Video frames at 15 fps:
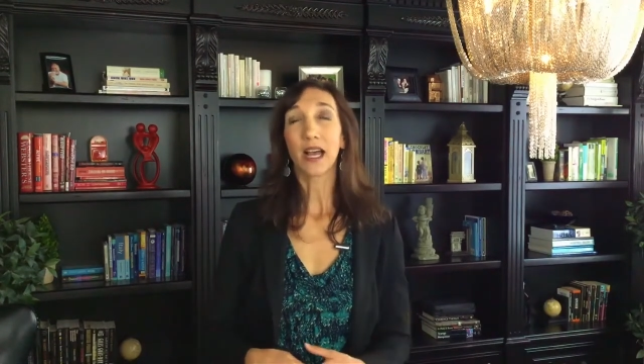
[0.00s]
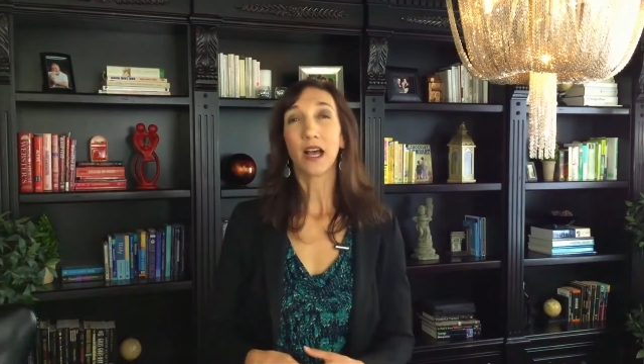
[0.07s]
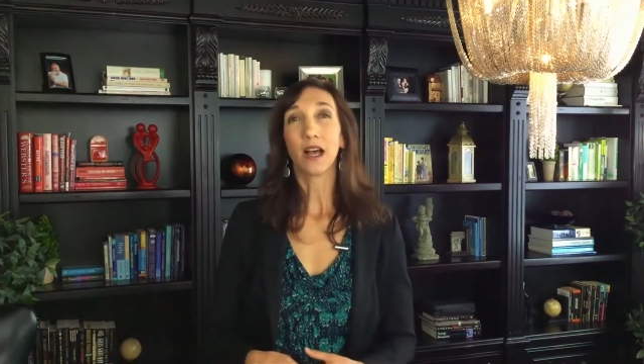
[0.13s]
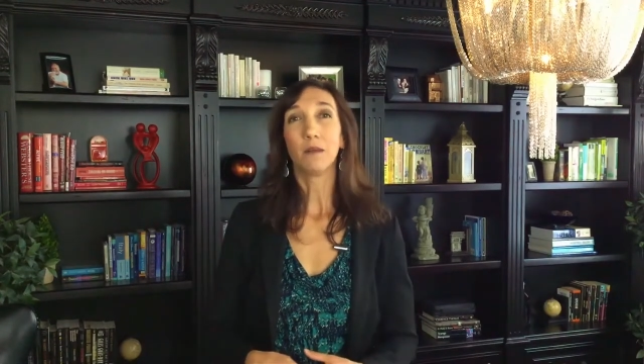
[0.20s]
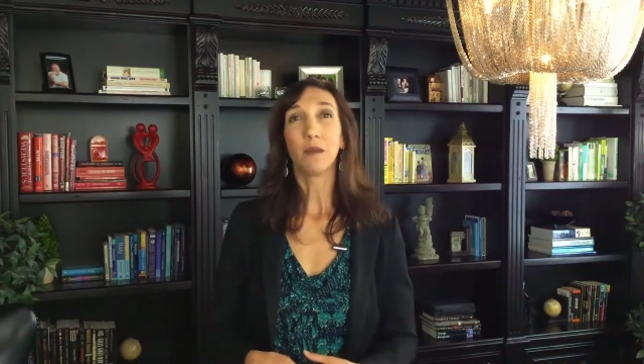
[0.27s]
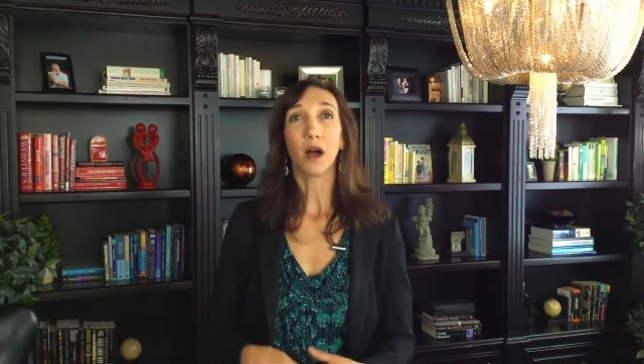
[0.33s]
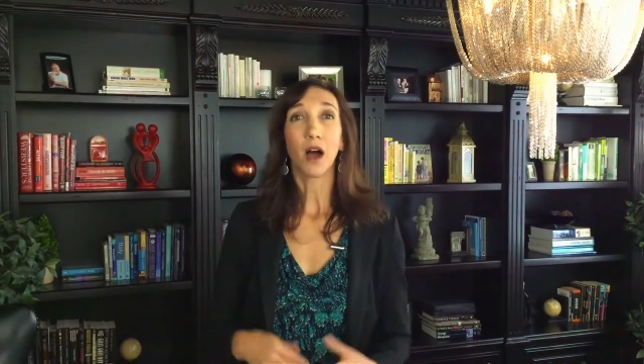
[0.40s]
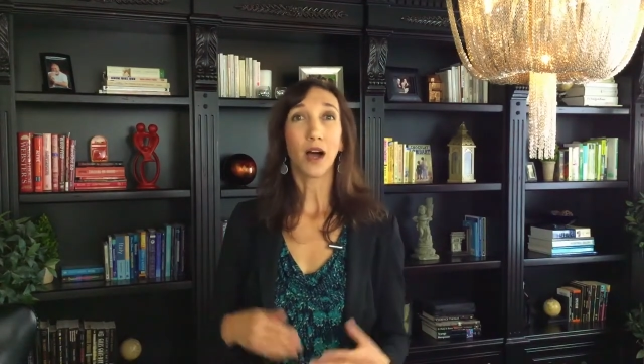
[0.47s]

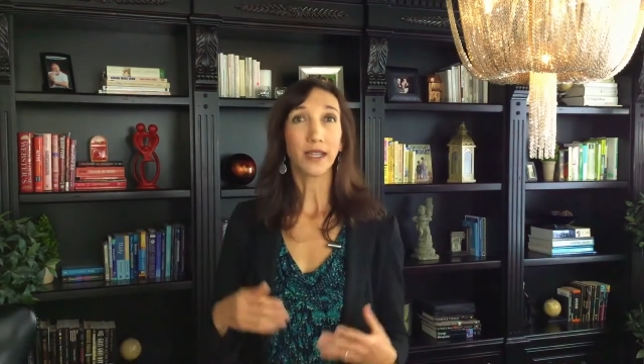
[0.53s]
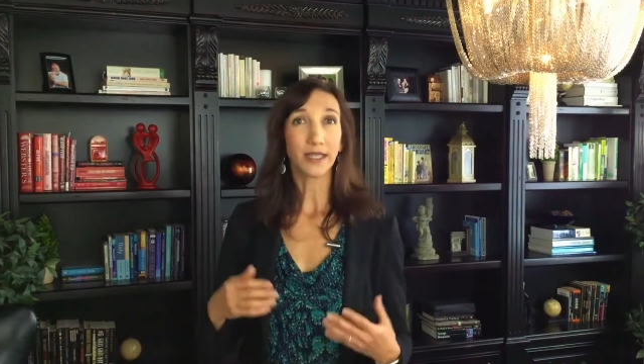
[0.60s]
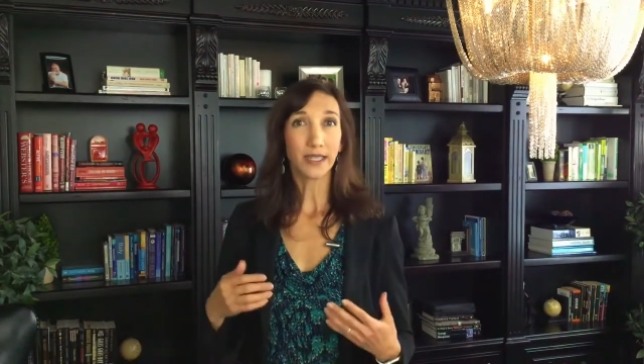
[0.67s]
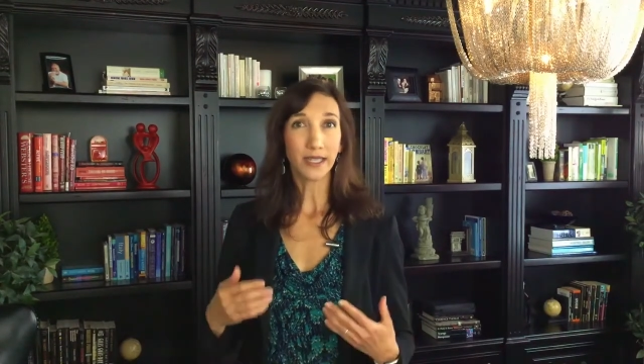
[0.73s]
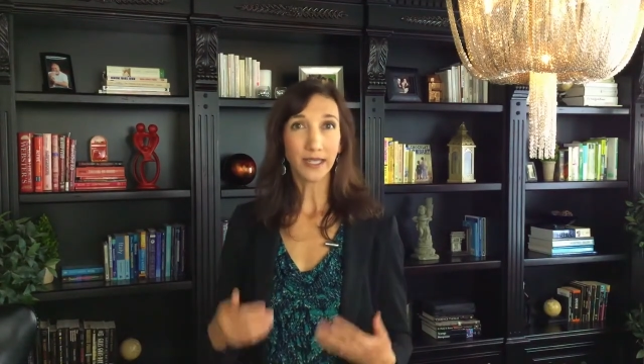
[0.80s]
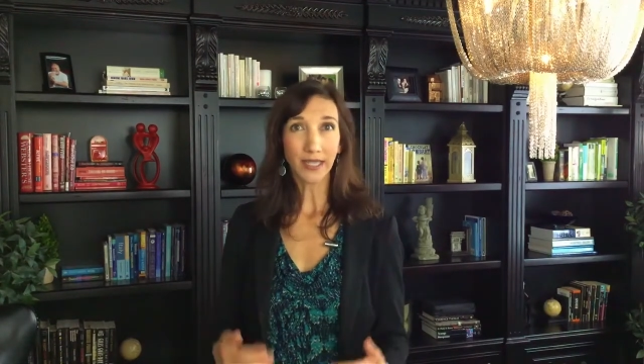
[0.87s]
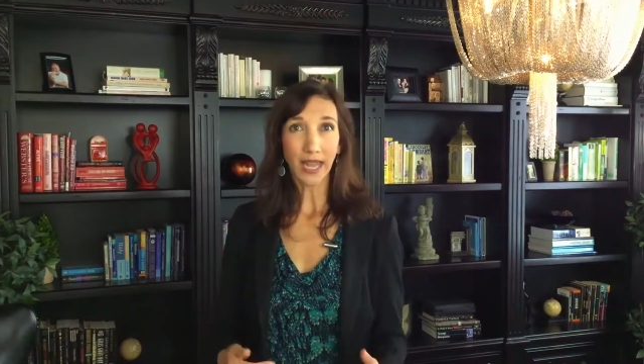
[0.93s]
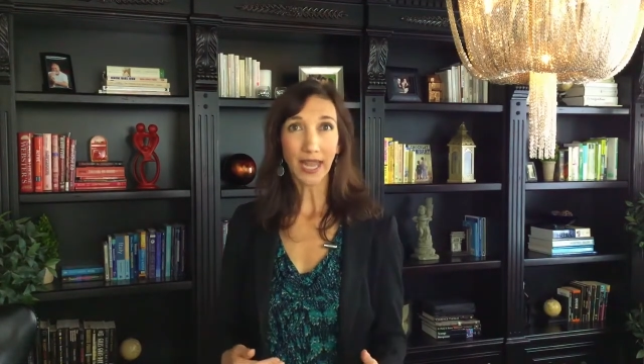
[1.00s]
come
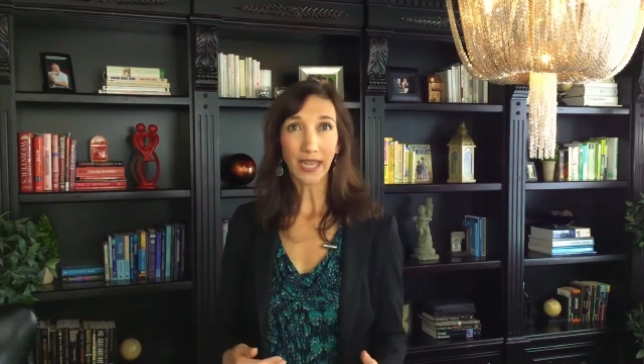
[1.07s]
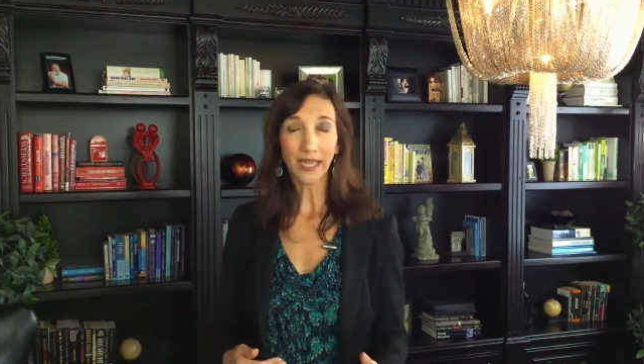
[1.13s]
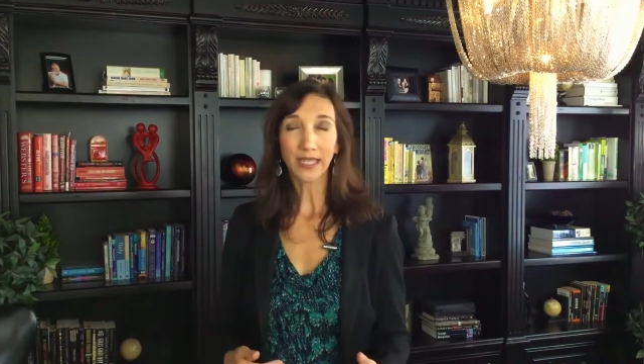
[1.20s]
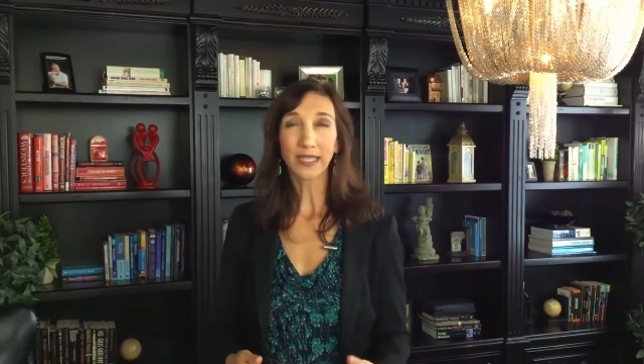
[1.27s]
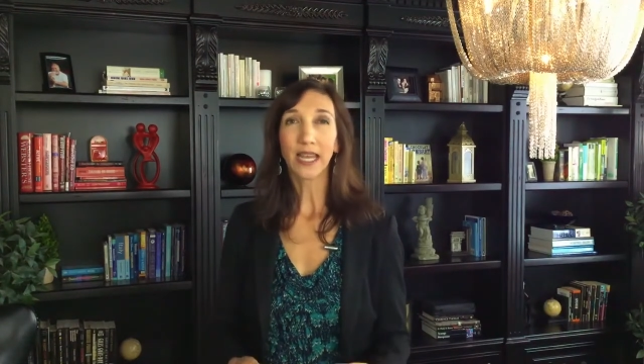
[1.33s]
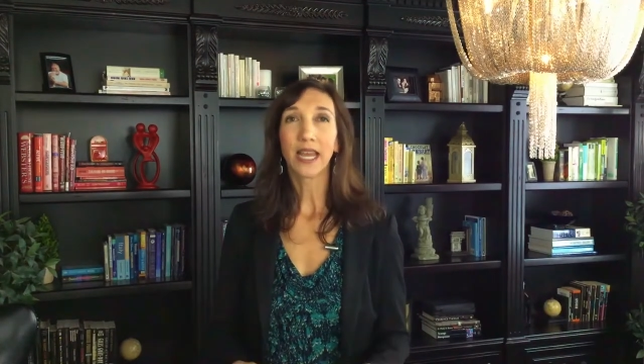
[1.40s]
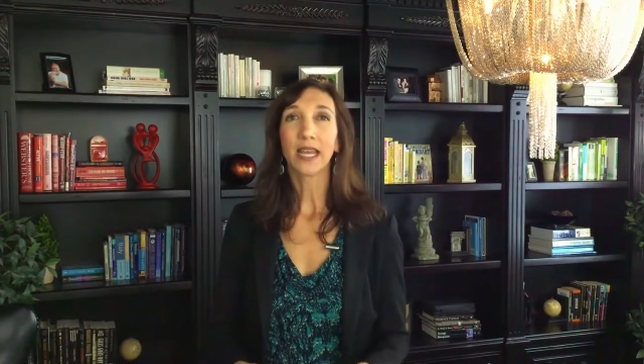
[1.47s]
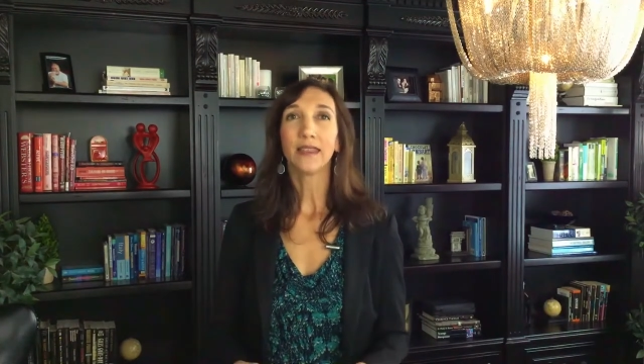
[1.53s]
on
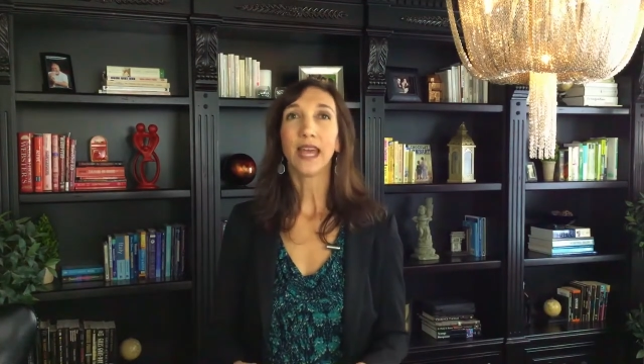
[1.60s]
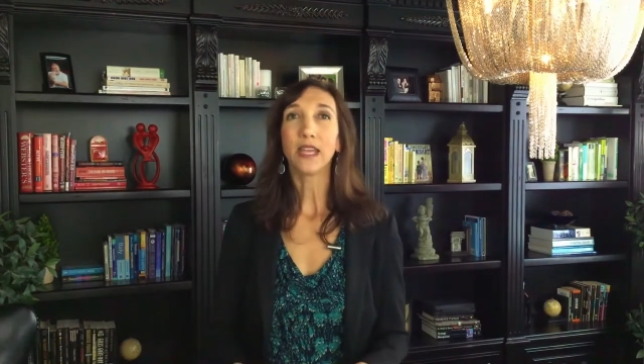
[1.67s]
stakes